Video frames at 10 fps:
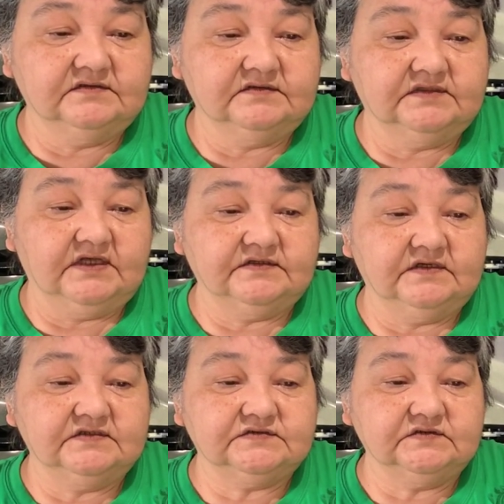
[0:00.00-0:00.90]
that they
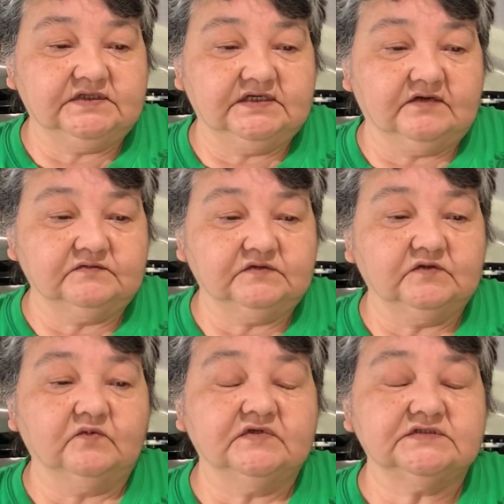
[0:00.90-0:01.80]
used to take out into the
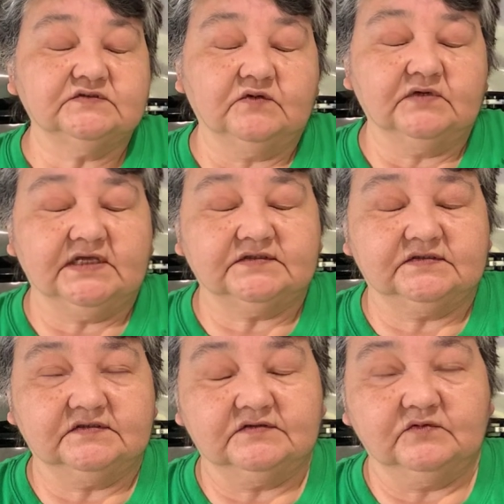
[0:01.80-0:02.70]
woods to go get
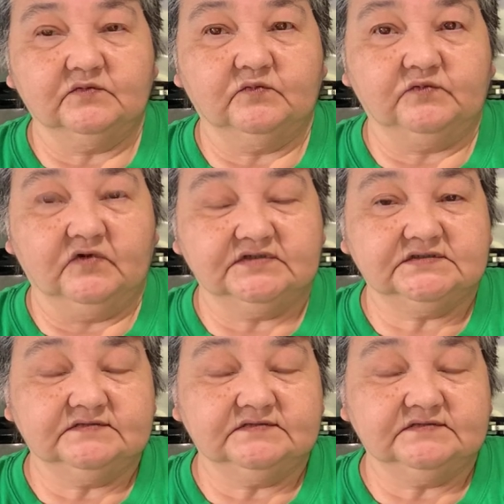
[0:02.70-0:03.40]
the wood,